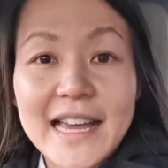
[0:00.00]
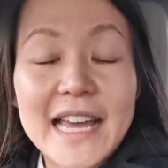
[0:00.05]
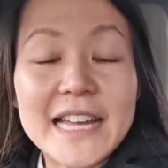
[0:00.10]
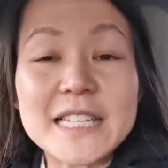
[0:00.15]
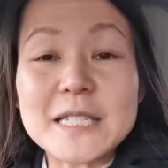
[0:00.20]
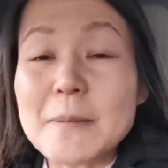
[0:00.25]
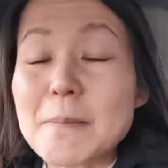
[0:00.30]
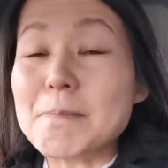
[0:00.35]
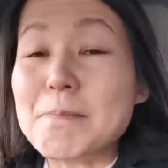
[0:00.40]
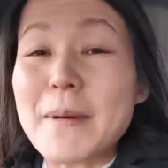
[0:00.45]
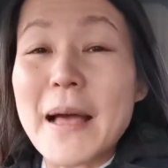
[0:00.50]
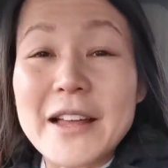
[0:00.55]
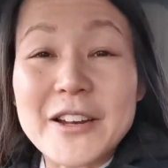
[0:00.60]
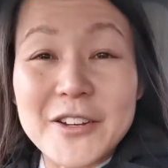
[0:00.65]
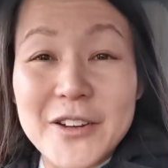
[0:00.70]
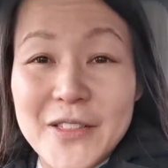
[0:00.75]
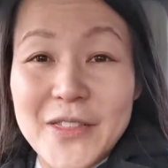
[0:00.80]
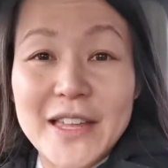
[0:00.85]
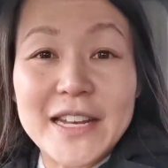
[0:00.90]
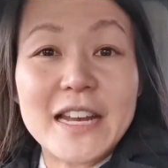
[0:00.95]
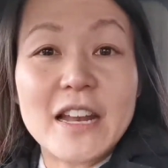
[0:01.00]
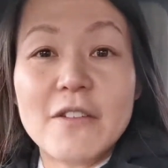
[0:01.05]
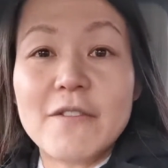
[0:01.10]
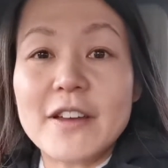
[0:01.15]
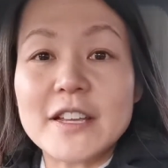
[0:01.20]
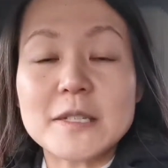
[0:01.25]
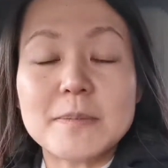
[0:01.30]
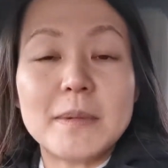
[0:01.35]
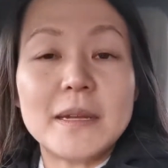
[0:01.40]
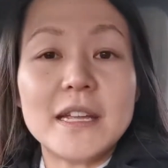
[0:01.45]
It's better than an
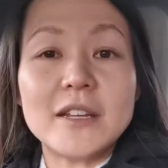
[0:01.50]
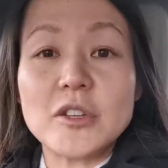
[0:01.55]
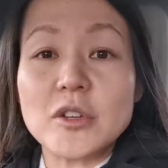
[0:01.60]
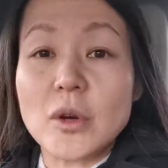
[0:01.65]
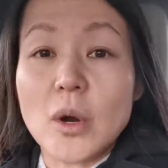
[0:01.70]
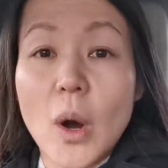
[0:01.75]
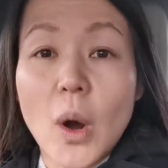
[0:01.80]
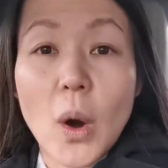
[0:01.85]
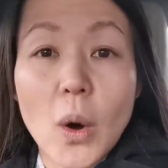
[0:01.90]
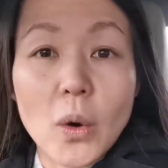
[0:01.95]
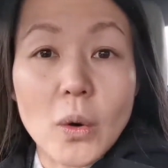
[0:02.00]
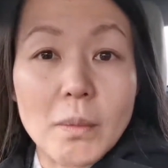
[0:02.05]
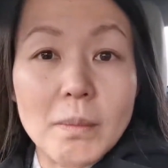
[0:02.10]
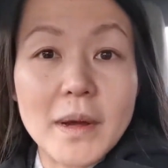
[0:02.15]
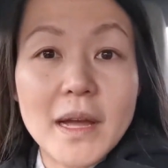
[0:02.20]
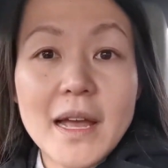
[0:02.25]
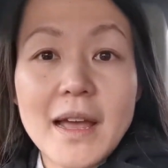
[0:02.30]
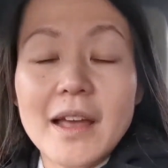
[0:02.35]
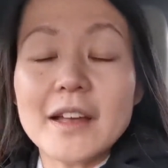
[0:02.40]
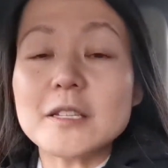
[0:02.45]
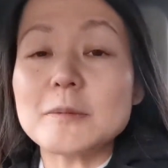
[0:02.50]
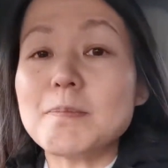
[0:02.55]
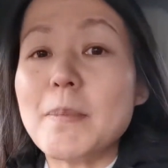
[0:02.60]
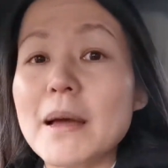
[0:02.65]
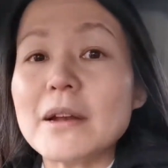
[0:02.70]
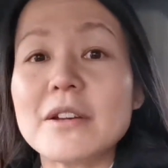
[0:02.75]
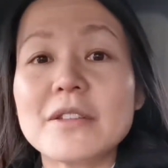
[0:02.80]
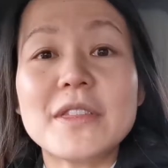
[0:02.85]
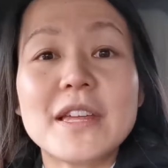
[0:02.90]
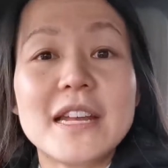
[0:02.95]
investment in your home. It's
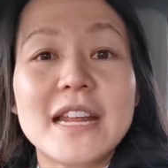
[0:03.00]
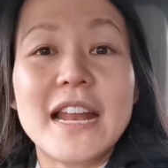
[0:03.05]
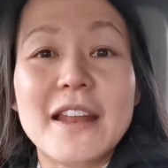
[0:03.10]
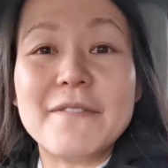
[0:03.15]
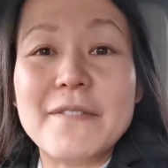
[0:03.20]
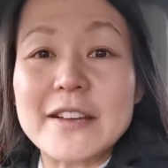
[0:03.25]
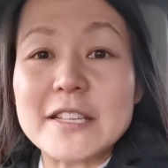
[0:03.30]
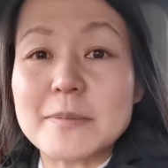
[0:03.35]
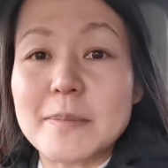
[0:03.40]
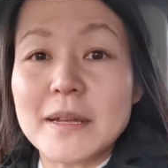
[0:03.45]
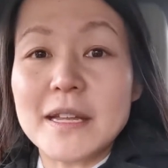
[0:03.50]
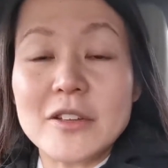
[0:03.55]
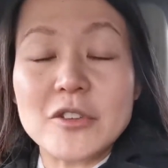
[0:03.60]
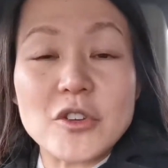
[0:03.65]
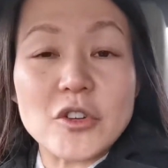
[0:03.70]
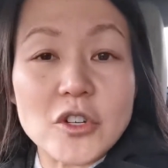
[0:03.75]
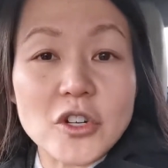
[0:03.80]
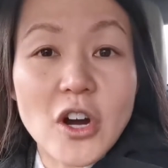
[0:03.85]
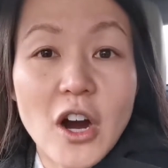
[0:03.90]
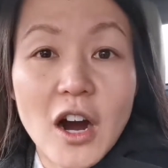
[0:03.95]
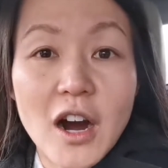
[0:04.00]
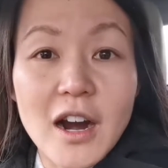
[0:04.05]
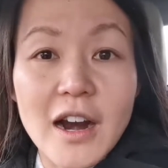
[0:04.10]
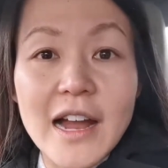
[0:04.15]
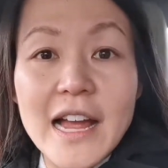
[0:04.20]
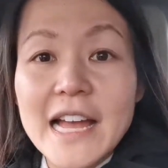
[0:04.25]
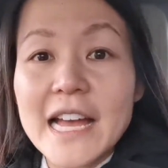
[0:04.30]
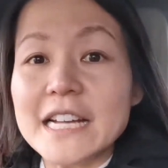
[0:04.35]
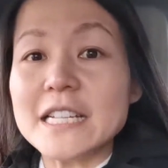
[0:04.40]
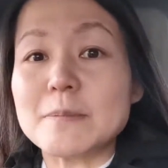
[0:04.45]
better than an investment in your
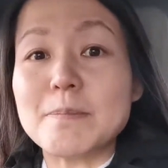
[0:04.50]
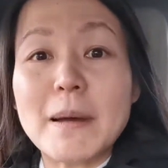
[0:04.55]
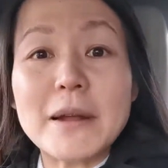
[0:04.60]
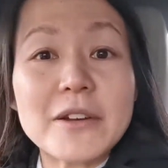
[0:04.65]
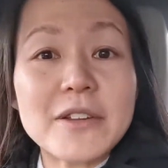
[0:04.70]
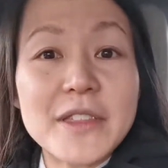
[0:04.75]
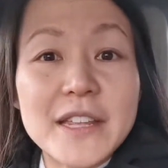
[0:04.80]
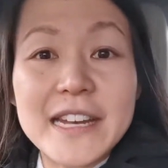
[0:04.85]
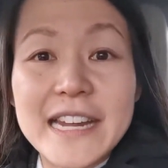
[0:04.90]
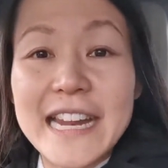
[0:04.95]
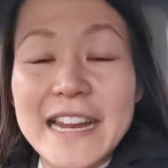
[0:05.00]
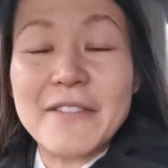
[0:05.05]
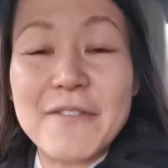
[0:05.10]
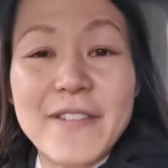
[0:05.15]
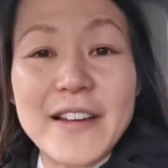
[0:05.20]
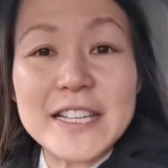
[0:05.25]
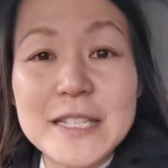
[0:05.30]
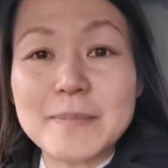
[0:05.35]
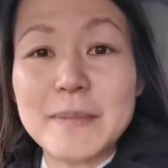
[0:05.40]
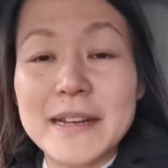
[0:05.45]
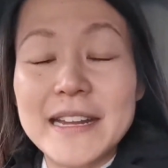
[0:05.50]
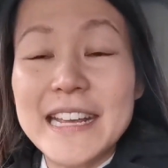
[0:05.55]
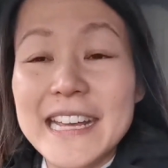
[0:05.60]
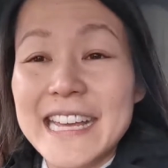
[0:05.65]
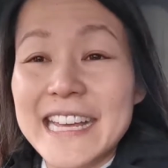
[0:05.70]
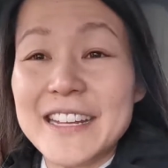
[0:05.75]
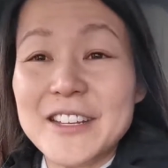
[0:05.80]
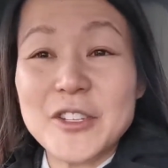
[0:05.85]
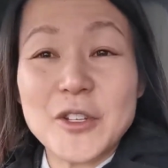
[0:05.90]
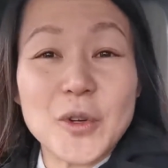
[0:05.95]
car. It's better than an investment
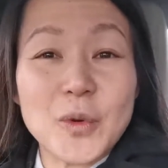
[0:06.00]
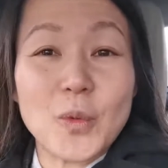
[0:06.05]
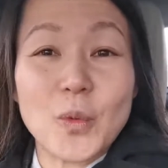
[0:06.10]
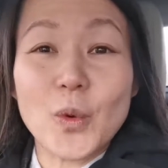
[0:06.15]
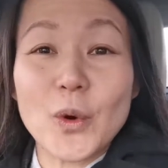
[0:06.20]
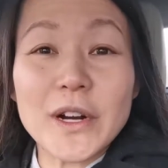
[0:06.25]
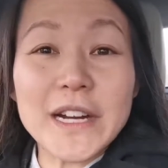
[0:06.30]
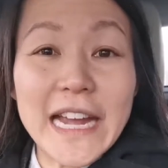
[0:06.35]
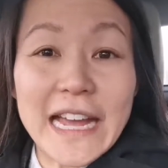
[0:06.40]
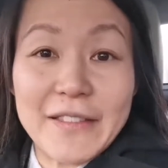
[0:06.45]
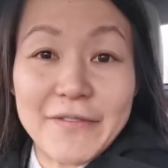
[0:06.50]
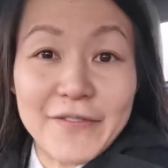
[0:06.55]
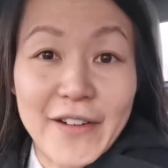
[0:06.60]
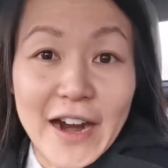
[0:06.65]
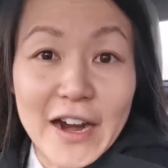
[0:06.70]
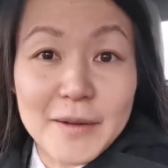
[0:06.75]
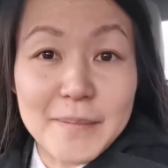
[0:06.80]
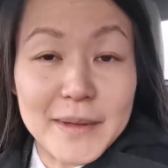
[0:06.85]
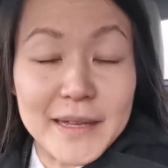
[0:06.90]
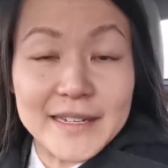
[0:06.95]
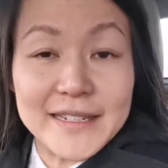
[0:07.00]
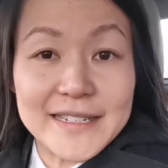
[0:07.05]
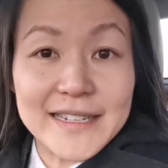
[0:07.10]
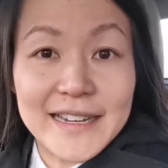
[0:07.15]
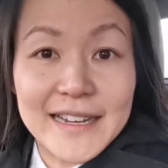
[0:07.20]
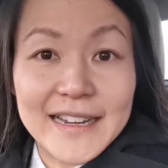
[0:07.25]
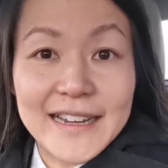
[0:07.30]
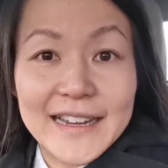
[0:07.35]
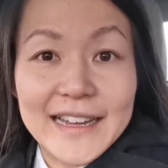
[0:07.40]
in your work environment.